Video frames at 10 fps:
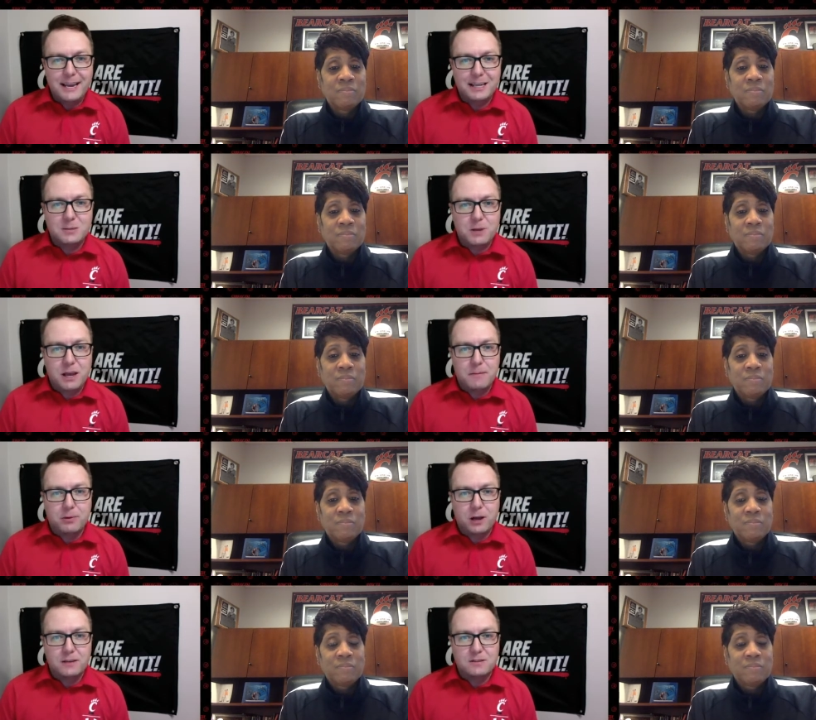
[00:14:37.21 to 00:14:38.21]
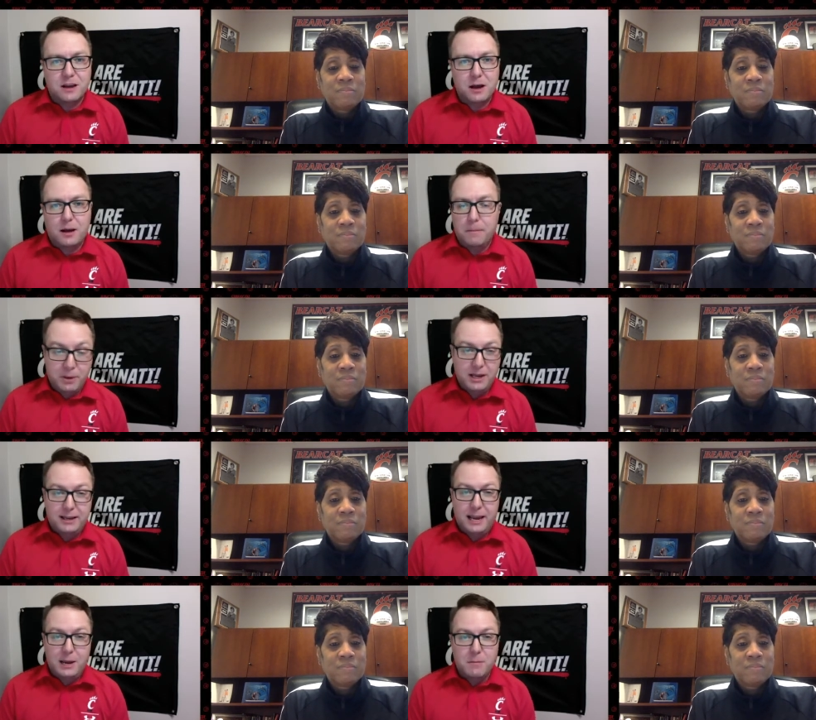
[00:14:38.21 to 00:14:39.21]
Speaker 1: ESPN Plus. a big
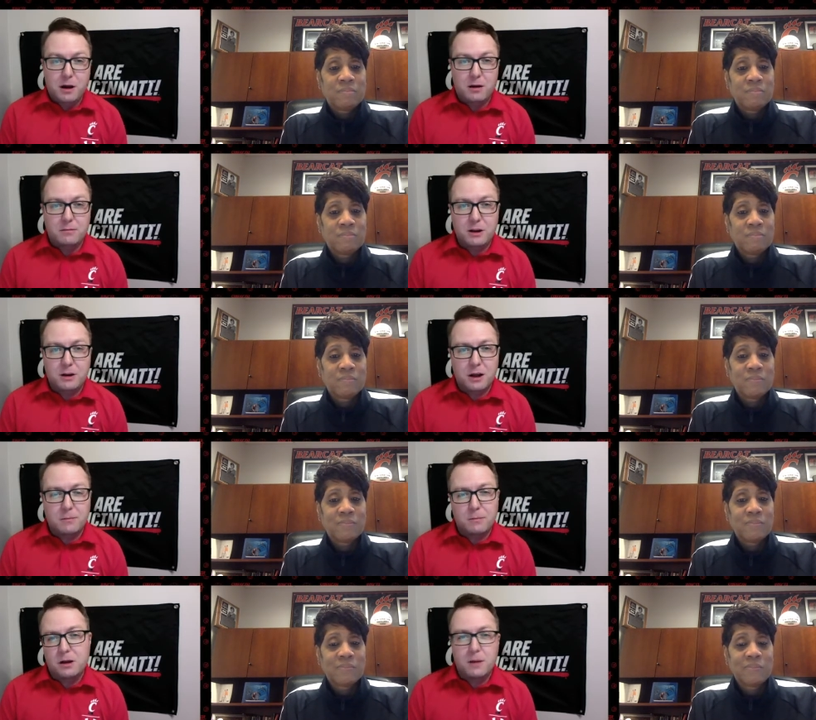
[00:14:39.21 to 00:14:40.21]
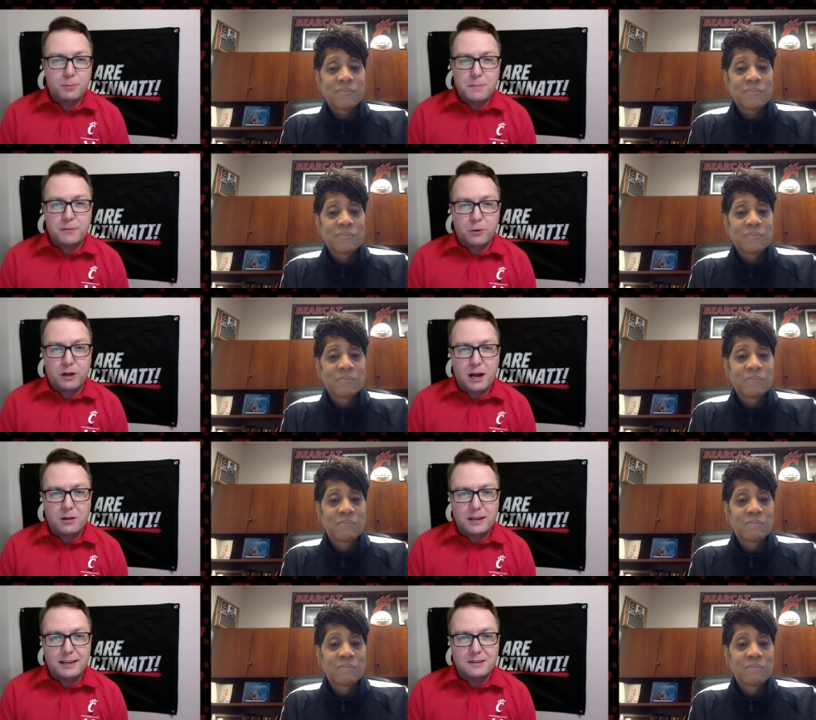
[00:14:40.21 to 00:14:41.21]
game um, here coming up right before the
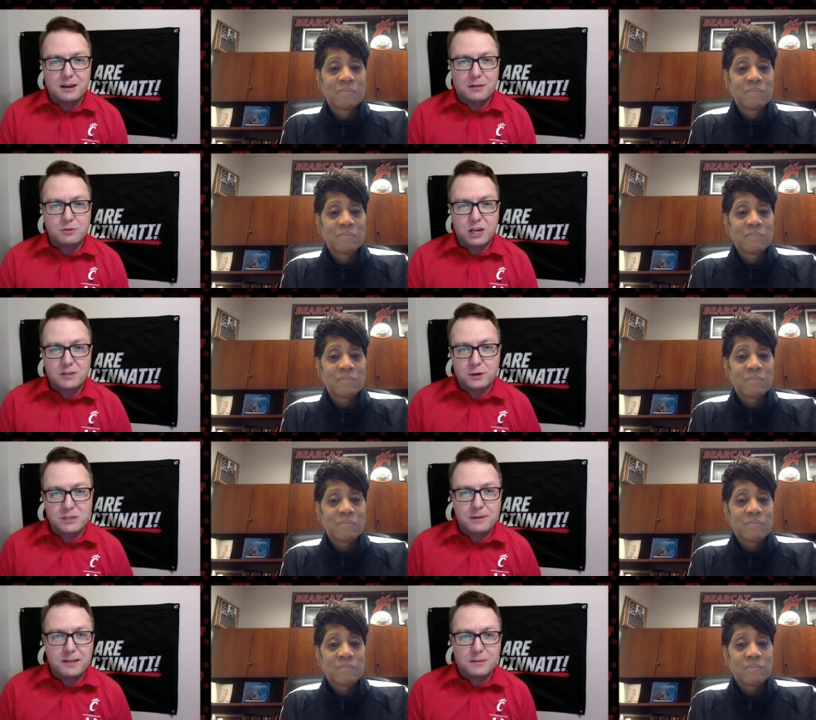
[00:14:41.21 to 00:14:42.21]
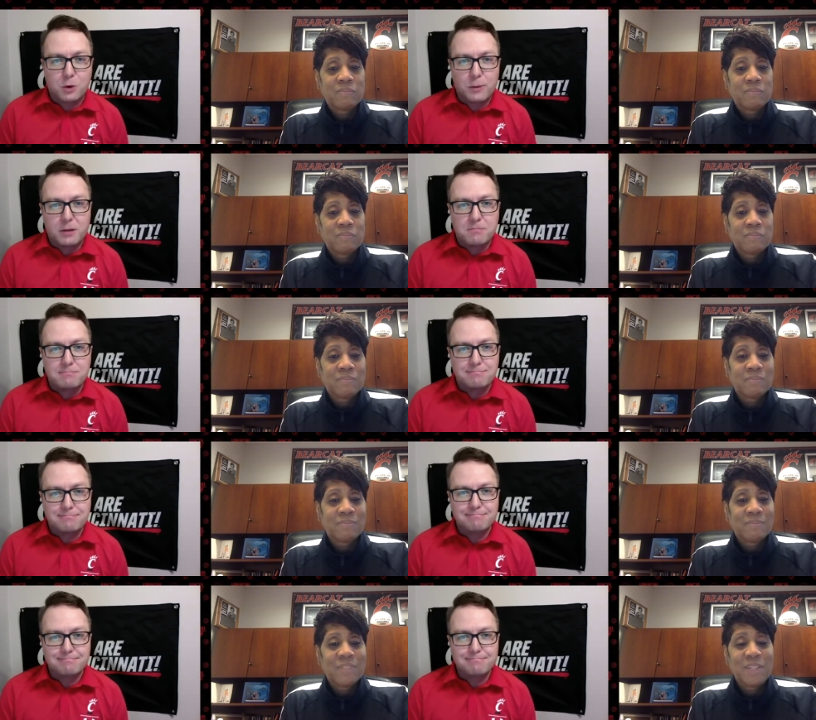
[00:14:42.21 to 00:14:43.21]
holidays, and a chance for your team to get some momentum.
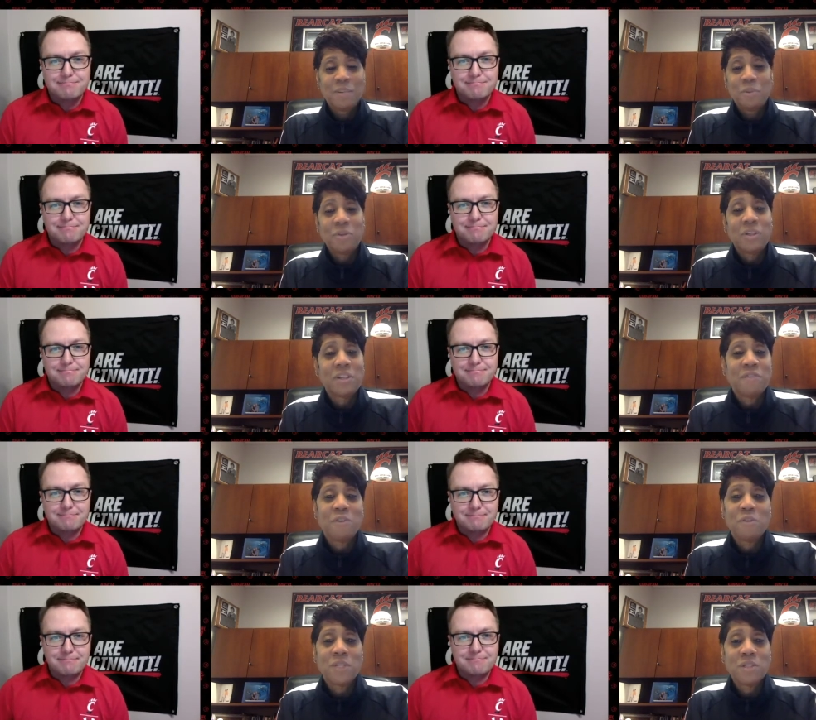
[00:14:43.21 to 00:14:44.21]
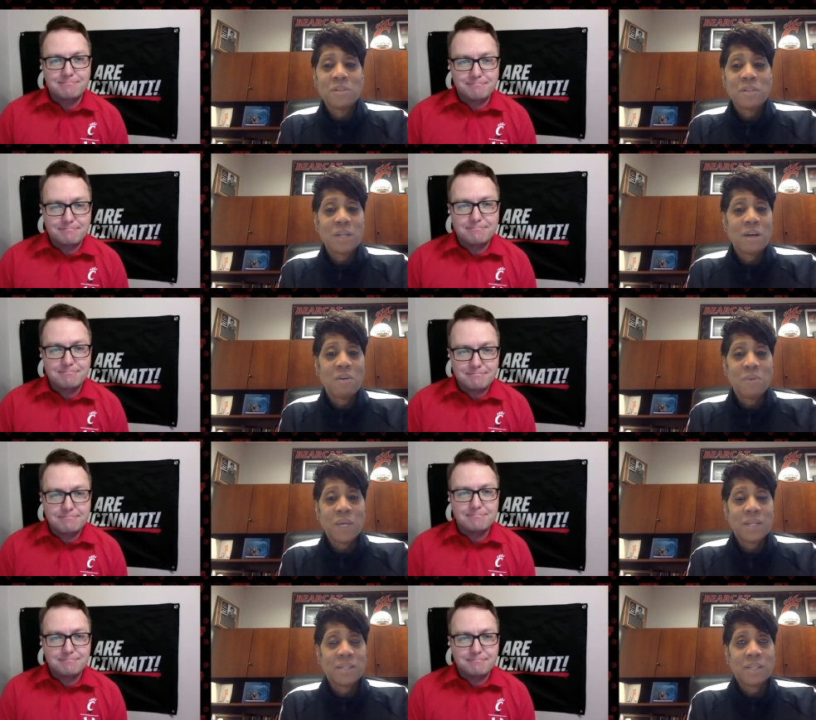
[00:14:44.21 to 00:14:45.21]
Speaker 2: Yeah, we're looking forward to it
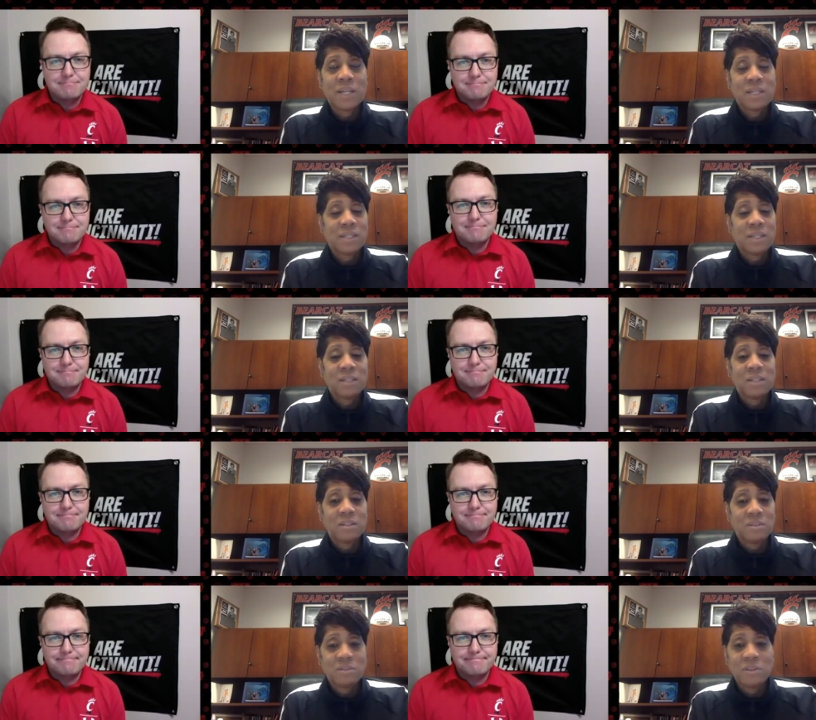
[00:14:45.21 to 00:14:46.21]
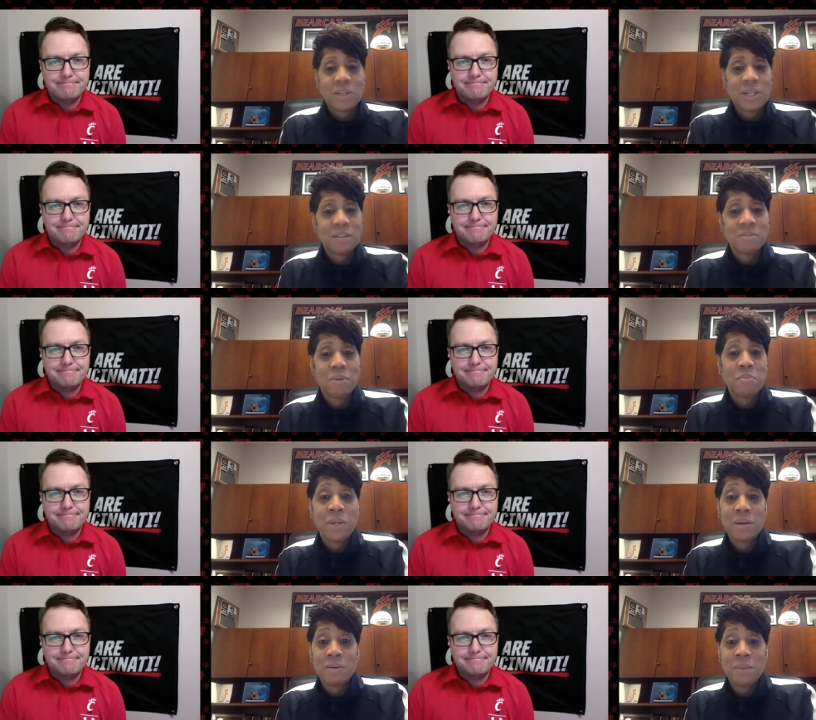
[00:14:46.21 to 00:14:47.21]
always, and like I said, just trying to get some
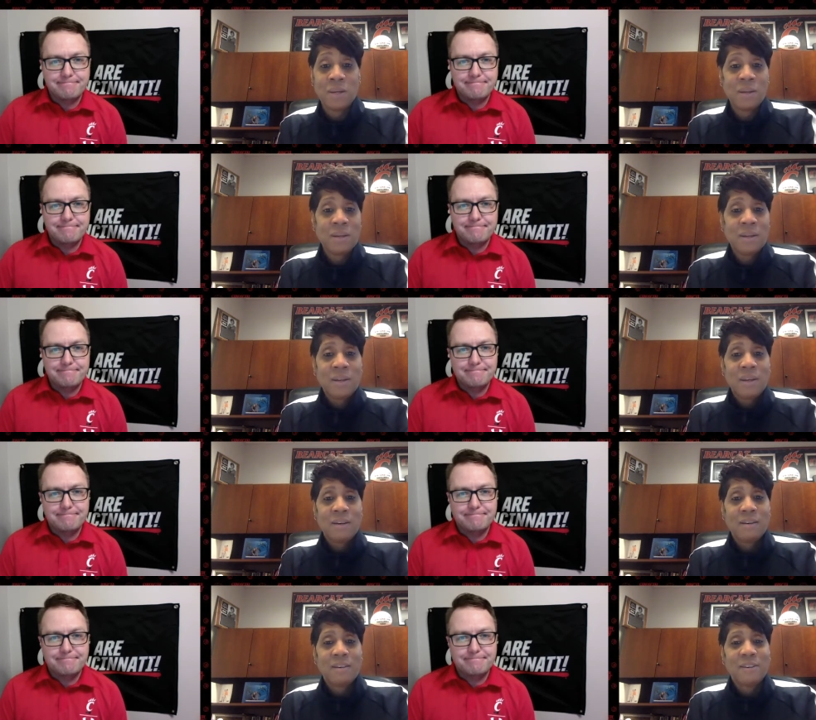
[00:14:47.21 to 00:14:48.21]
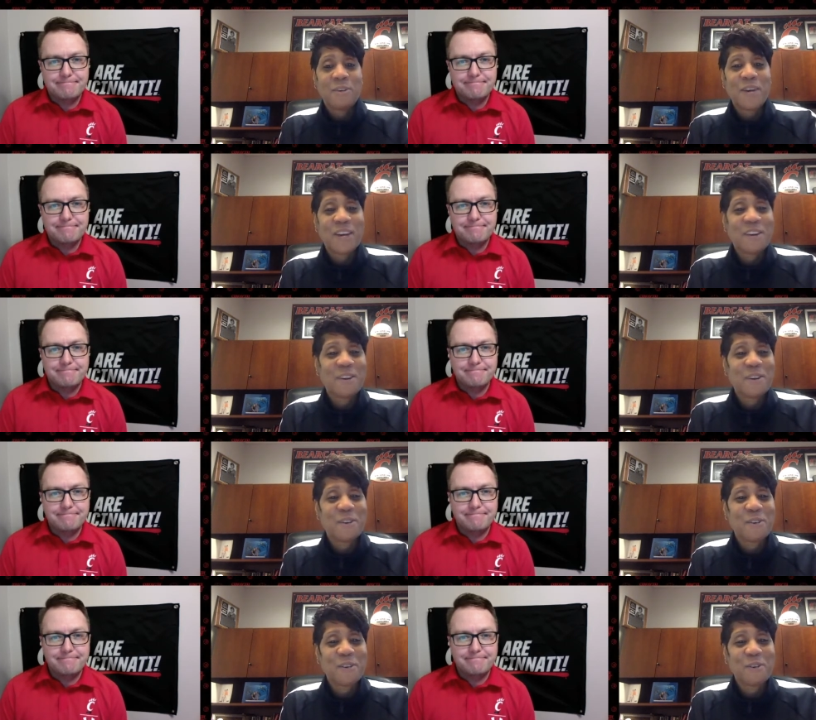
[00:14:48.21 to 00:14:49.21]
momentum and go out of here on